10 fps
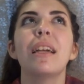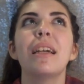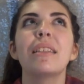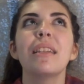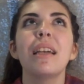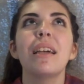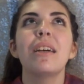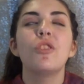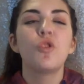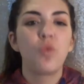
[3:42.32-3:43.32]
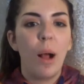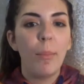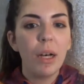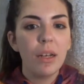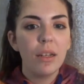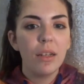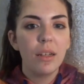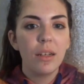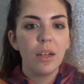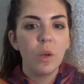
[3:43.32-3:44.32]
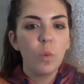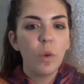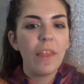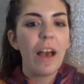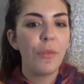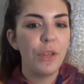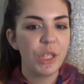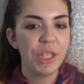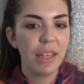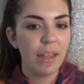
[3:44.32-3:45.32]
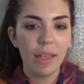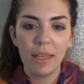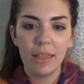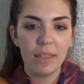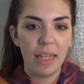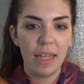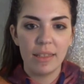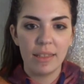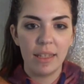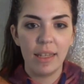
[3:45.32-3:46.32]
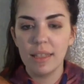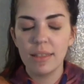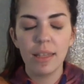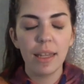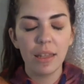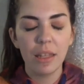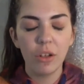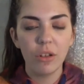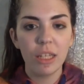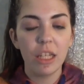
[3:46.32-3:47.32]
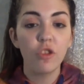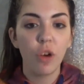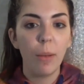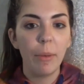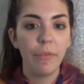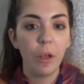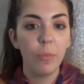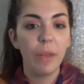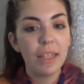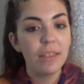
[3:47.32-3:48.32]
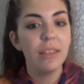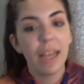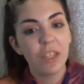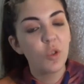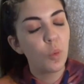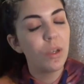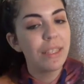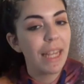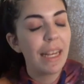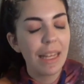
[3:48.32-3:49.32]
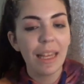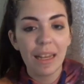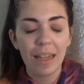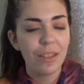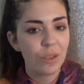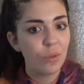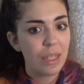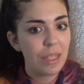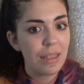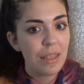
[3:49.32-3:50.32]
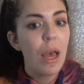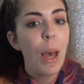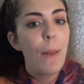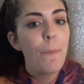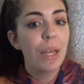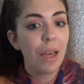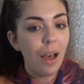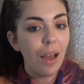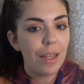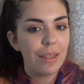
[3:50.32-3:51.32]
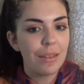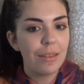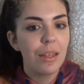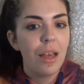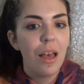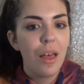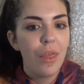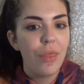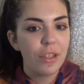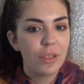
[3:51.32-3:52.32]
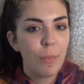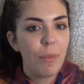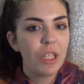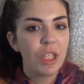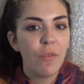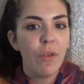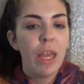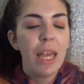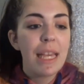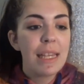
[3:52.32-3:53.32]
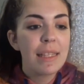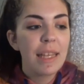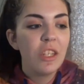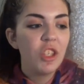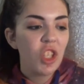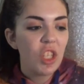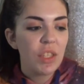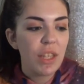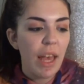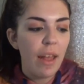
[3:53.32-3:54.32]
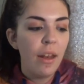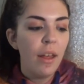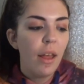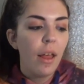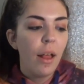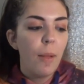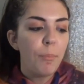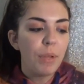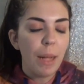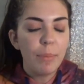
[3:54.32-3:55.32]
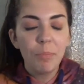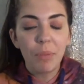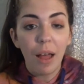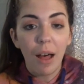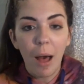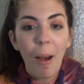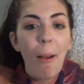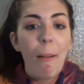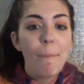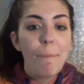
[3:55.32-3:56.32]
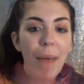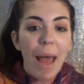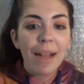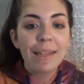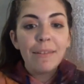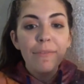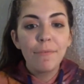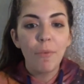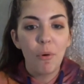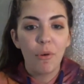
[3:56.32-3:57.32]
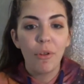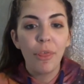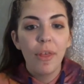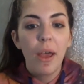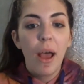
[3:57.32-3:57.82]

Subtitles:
it's like a drama without the singing and the dancing. It's like literally a drama film. That's what dating in high school is. Because there's a bunch of he said, she said, blah blah blah, back and forth,